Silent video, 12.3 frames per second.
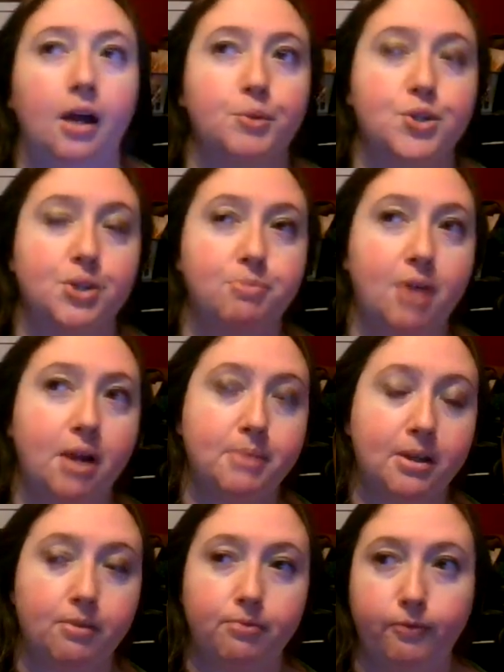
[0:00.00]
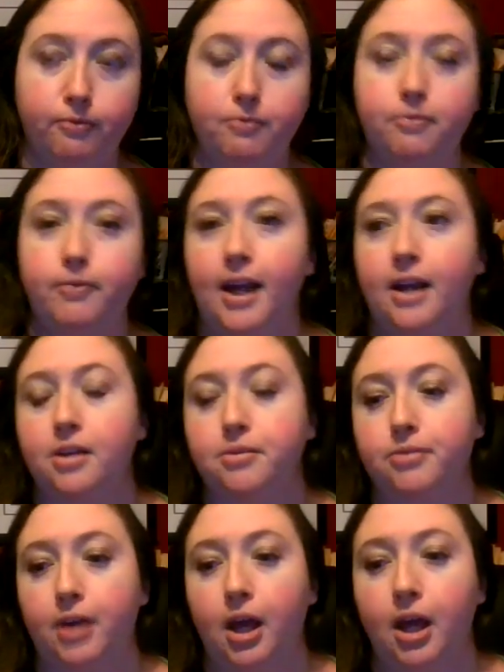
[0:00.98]
which I'm a big fan
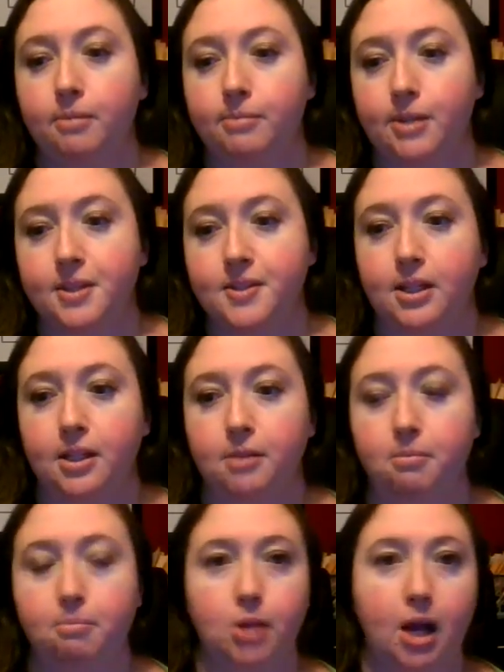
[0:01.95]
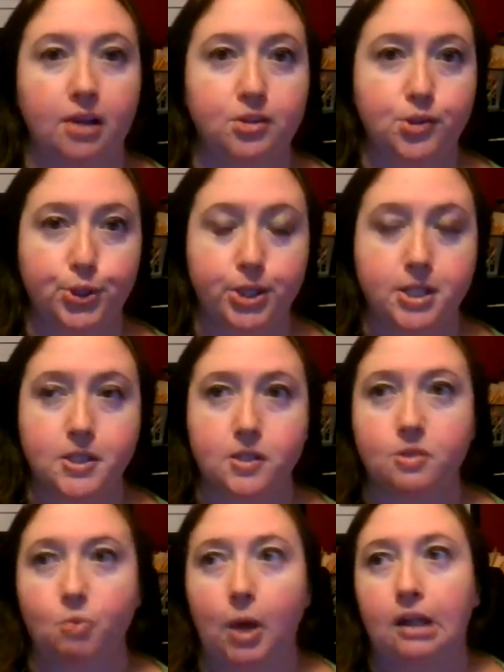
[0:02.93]
of because it can block nutrients
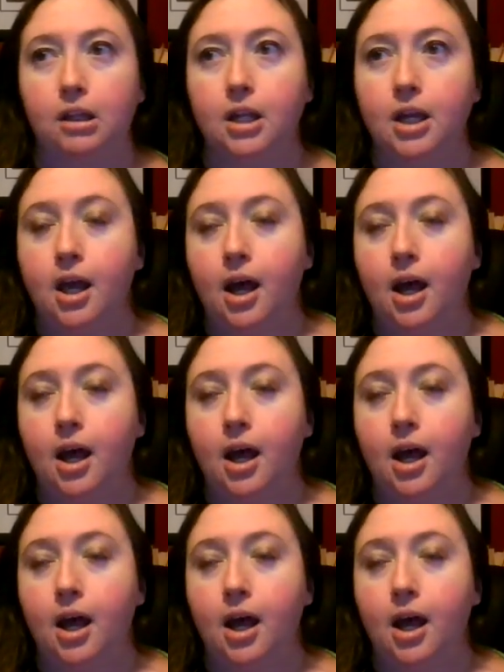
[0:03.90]
as well.